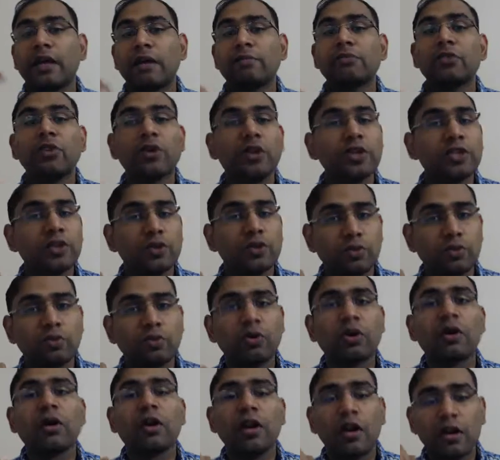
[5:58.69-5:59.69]
I'm going to
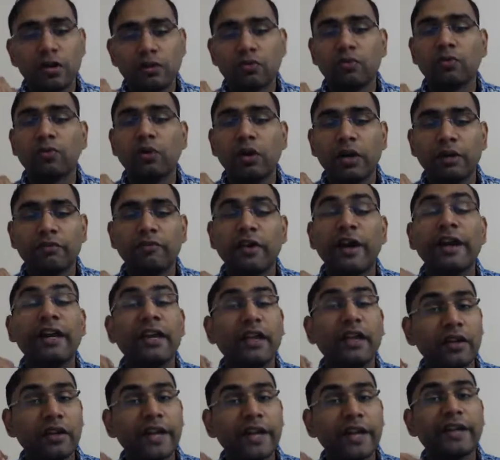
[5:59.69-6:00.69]
work
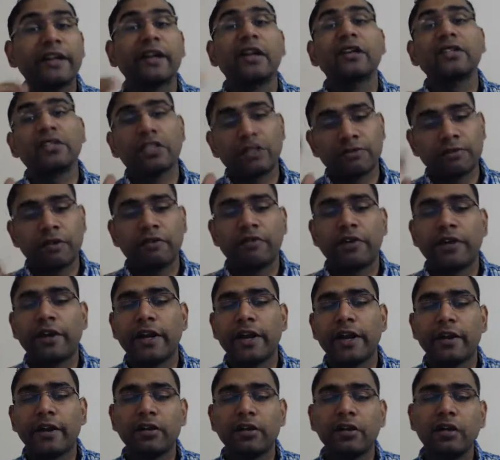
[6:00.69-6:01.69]
finding a great relationship every
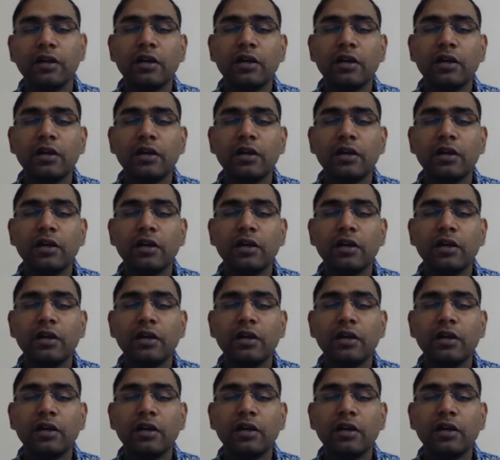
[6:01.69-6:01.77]
day.